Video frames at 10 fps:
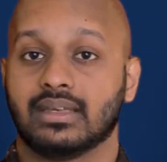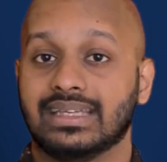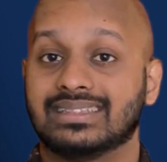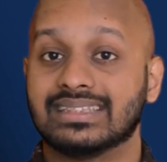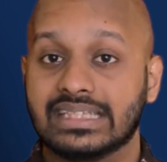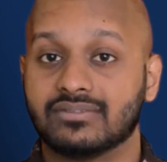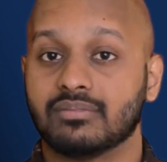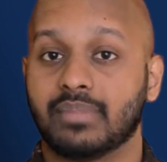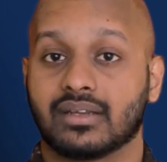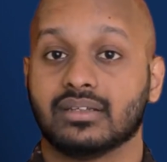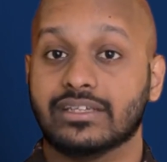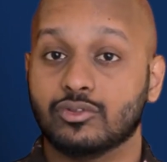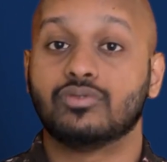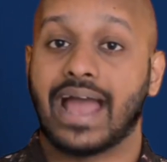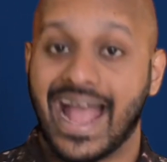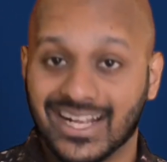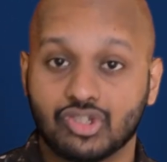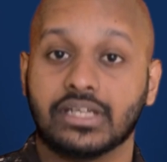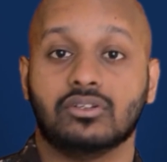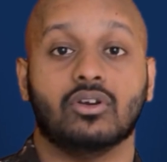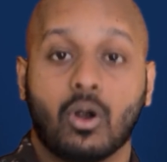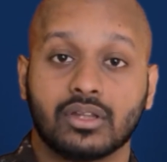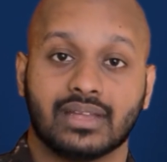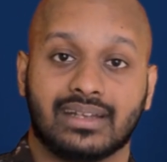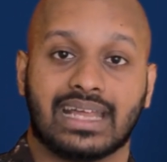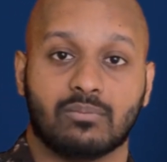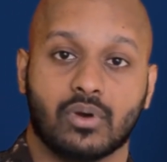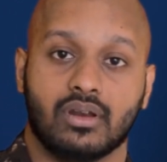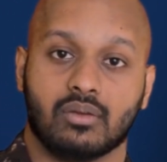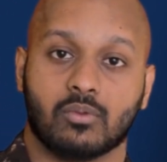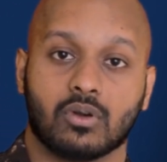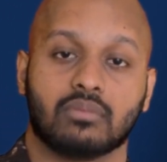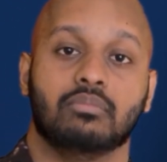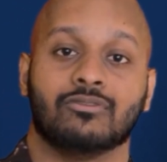It's even better if you've actually gotten that Type 1 report